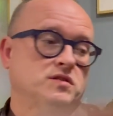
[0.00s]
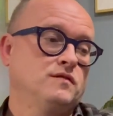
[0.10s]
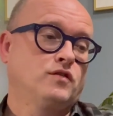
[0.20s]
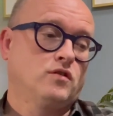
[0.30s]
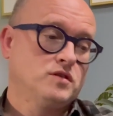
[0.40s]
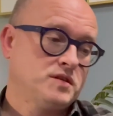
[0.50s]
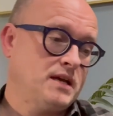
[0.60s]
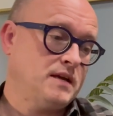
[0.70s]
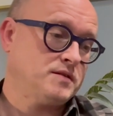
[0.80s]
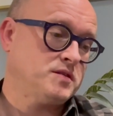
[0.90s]
of course,
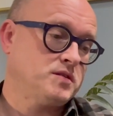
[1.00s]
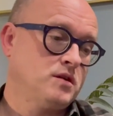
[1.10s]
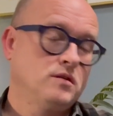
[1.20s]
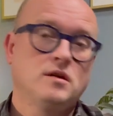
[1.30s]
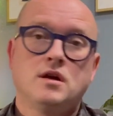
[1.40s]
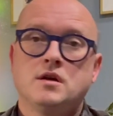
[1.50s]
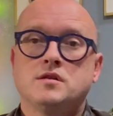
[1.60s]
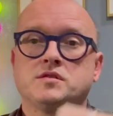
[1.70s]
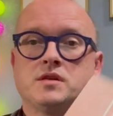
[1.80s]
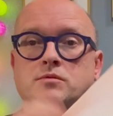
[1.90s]
has the song
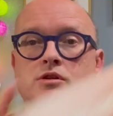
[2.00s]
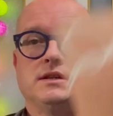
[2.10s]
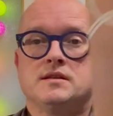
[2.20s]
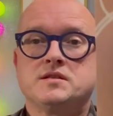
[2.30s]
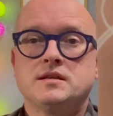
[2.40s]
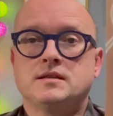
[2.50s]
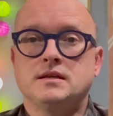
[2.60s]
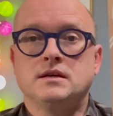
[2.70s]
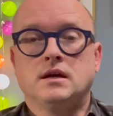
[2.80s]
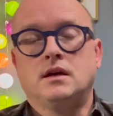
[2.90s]
Summer in the
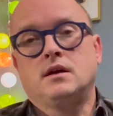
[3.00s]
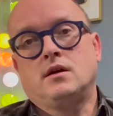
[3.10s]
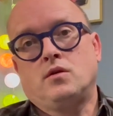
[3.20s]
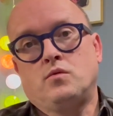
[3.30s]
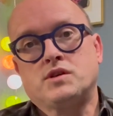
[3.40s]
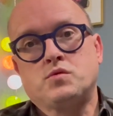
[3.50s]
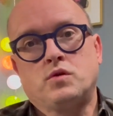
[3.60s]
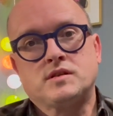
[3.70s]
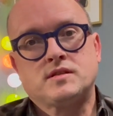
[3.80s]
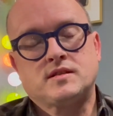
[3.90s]
City, which
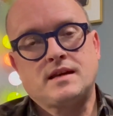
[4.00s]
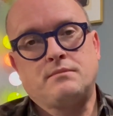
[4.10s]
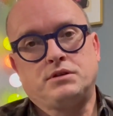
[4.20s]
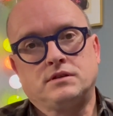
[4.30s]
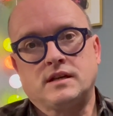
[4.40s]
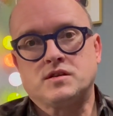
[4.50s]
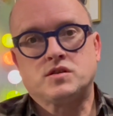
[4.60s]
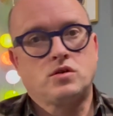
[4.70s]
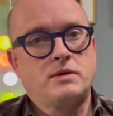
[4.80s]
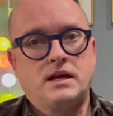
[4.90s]
was sampled in
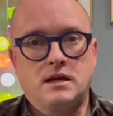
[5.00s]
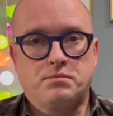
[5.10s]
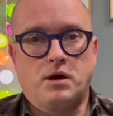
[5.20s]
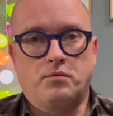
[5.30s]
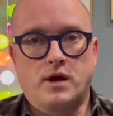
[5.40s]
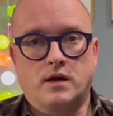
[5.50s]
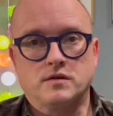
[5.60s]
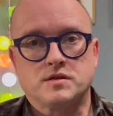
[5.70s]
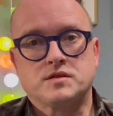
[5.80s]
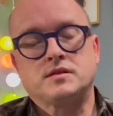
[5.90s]
so many hip-hop
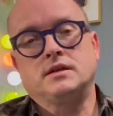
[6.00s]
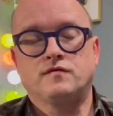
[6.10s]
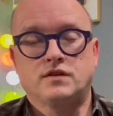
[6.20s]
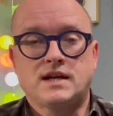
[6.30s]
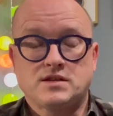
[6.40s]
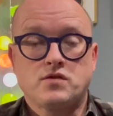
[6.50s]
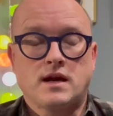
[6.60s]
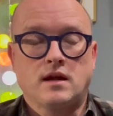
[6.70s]
records. For that track